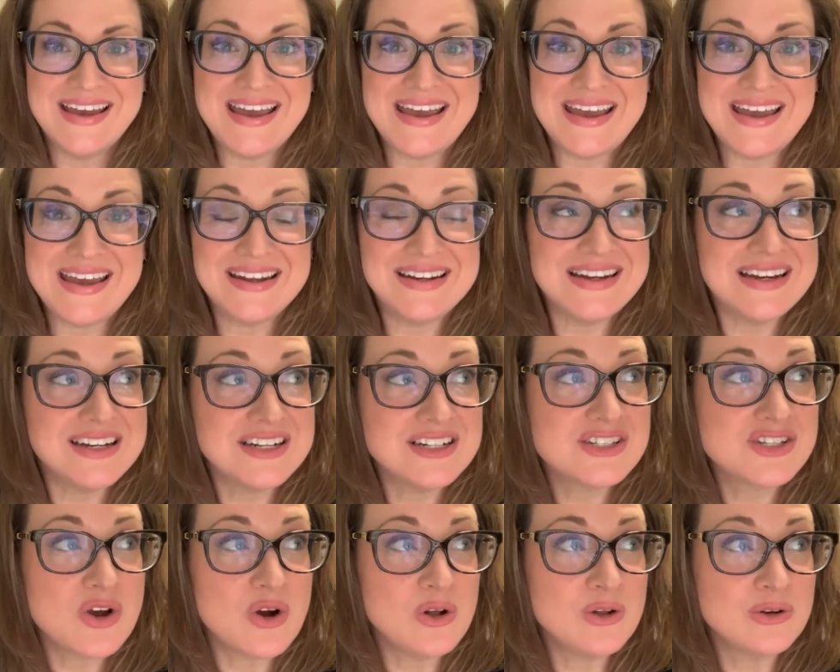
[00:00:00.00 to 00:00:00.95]
and it
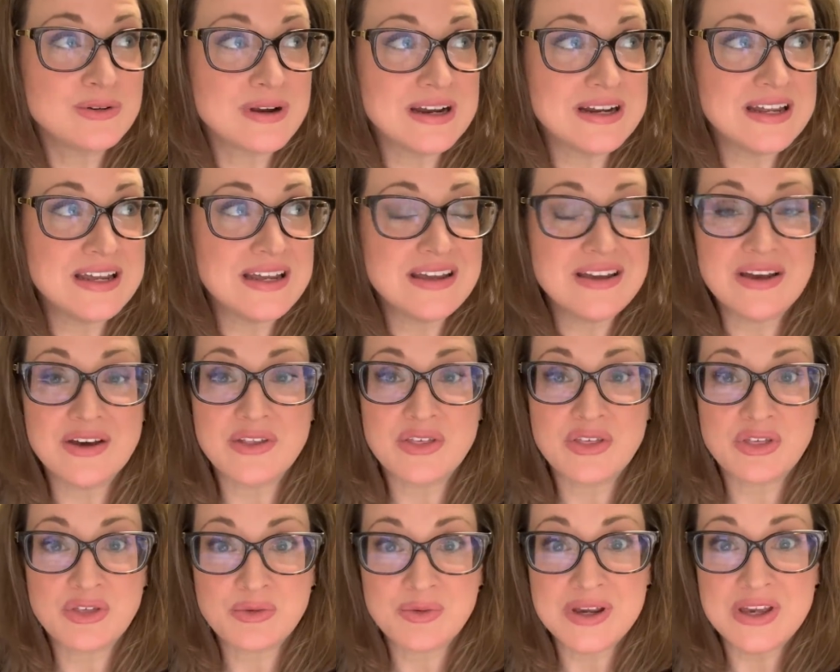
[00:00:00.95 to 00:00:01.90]
is already
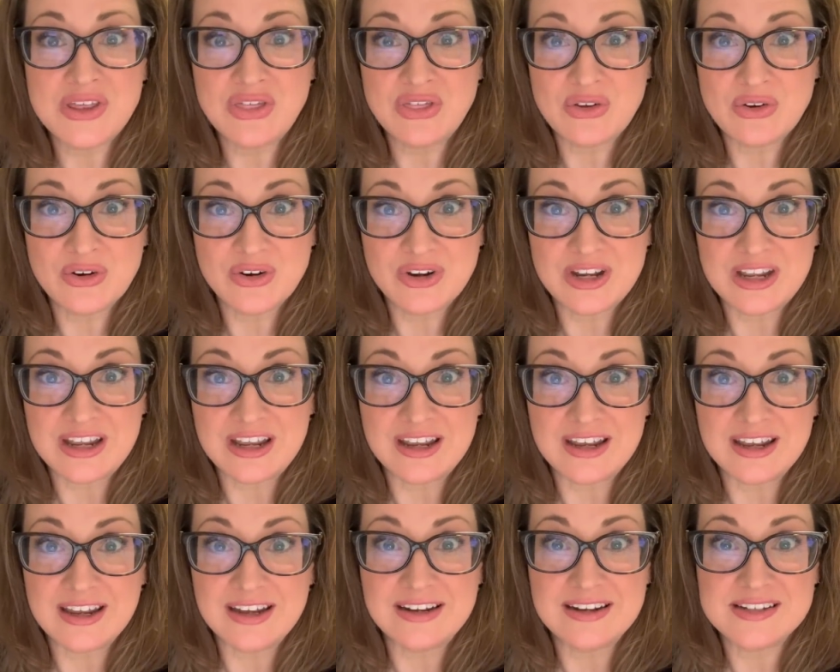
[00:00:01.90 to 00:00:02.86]

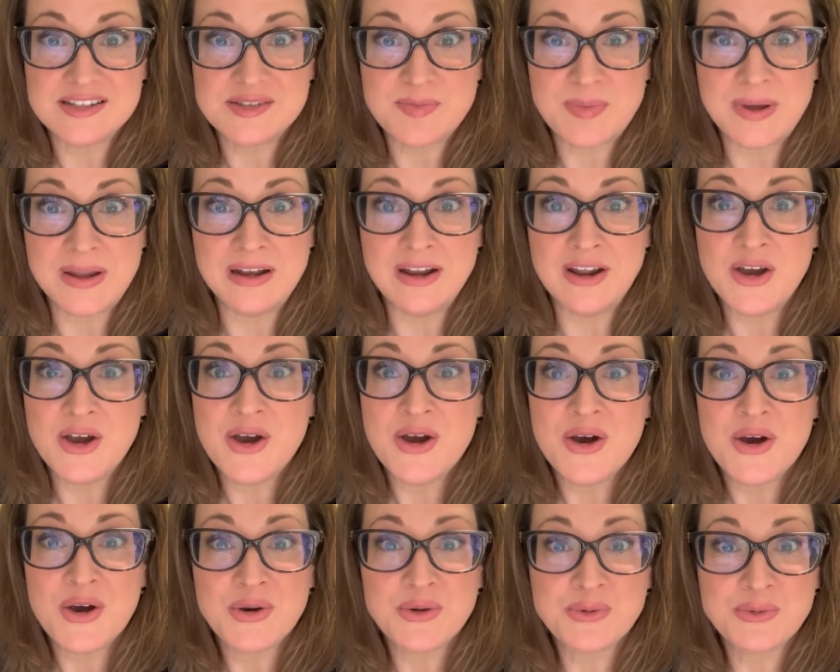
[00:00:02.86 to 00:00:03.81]
3:30. It has been
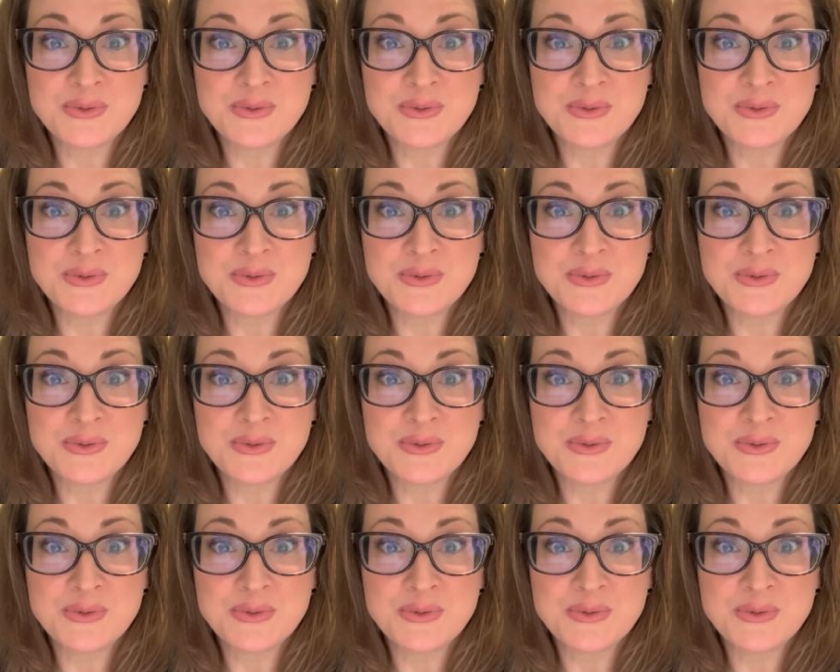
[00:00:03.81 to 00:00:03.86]
a